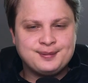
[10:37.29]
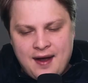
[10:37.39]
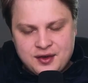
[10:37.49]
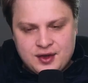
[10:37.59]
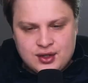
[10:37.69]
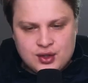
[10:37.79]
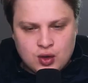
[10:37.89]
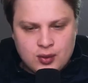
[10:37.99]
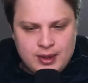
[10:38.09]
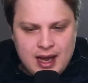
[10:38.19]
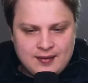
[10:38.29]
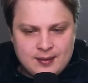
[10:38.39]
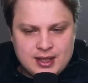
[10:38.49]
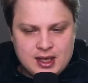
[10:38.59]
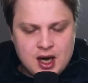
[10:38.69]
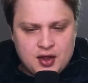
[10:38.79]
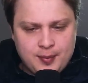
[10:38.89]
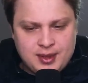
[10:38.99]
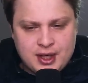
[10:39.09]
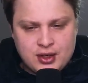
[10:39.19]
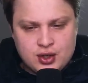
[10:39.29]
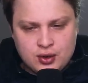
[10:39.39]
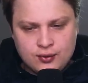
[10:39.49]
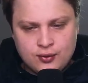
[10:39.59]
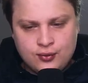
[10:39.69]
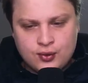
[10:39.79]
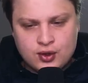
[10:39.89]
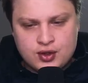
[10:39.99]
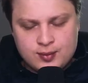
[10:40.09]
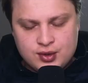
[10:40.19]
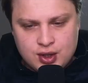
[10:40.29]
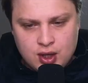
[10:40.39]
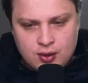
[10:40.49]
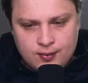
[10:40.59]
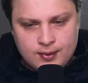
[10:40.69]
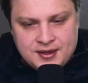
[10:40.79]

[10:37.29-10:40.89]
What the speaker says: After this storm, we have another potential for some snow.